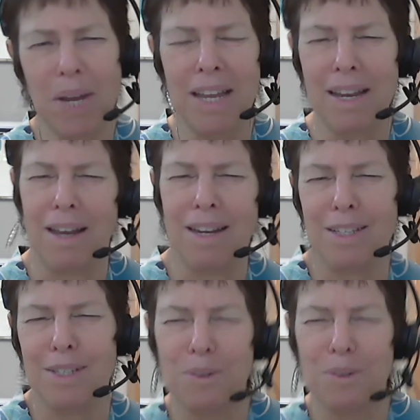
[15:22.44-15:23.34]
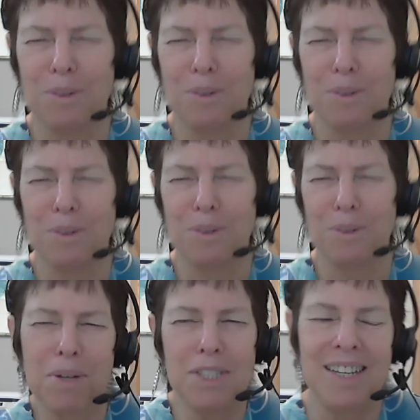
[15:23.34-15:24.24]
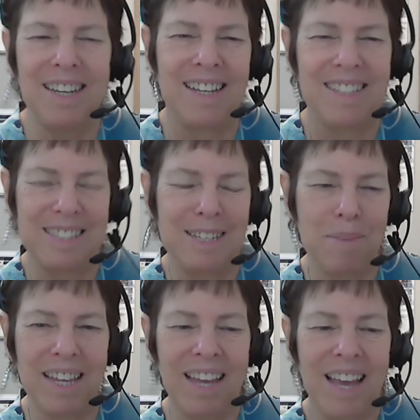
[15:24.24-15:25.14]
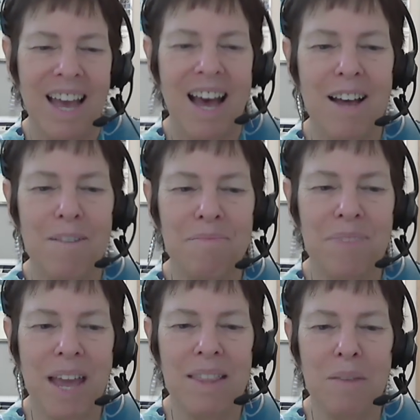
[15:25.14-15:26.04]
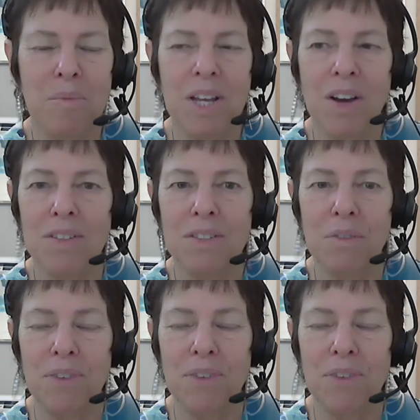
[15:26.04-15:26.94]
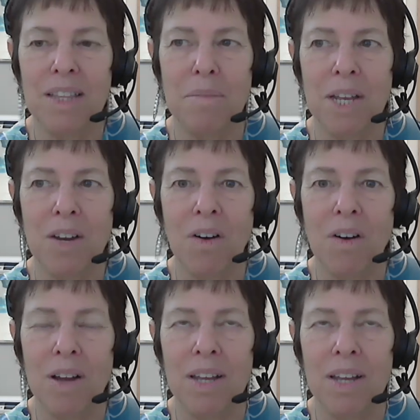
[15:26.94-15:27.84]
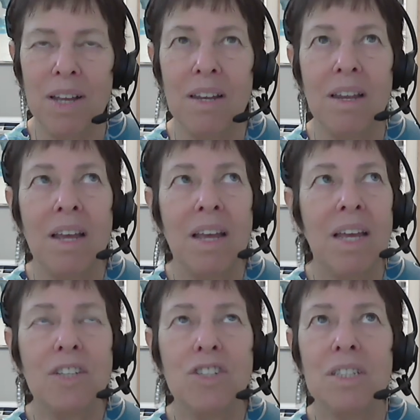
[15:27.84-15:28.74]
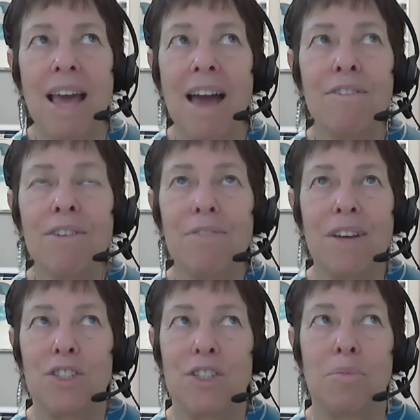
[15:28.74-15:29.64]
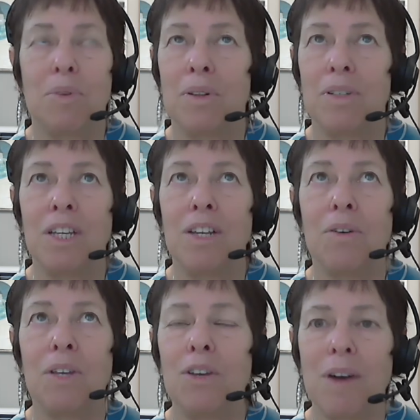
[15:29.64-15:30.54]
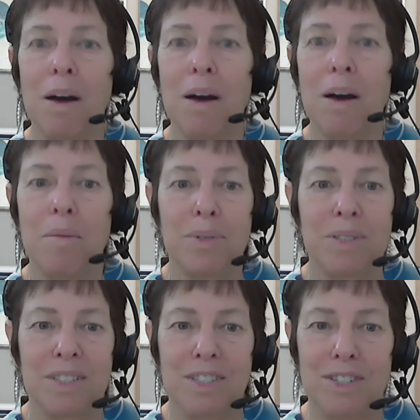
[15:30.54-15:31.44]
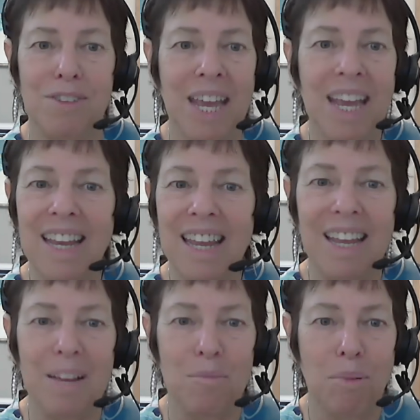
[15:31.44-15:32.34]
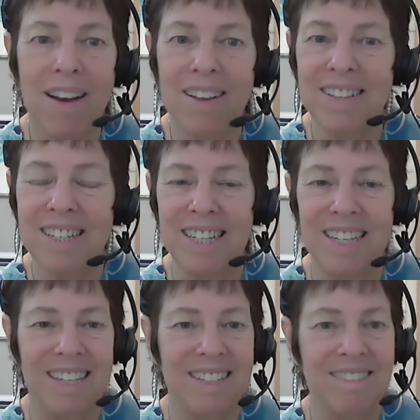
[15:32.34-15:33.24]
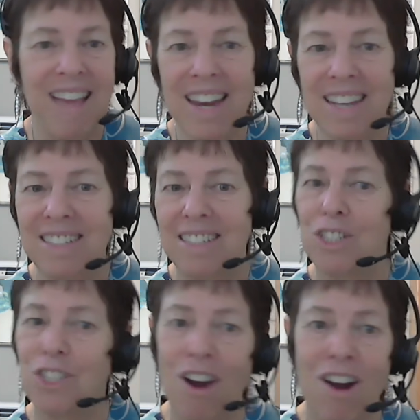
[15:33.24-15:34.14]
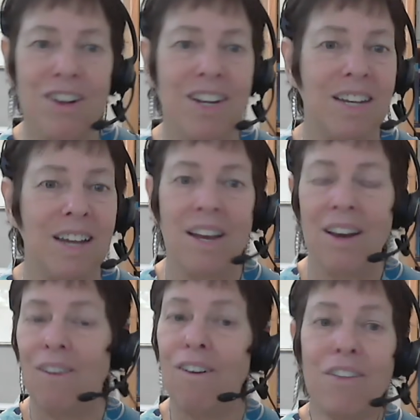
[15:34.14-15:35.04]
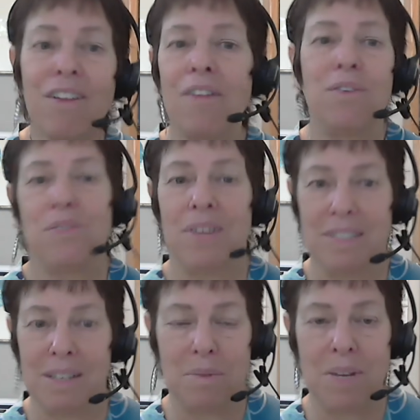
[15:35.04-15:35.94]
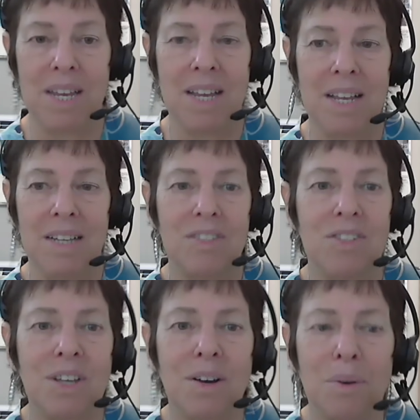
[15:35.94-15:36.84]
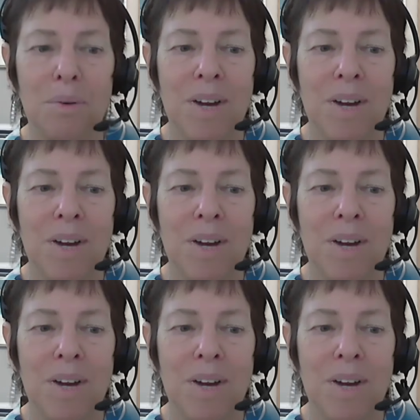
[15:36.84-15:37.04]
and it's crunchy and it's yummy. And then we also find them in just every vegetable, you know, cucumbers and zucchini and broccoli and lettuce and chard and all the other things that we eat. And so,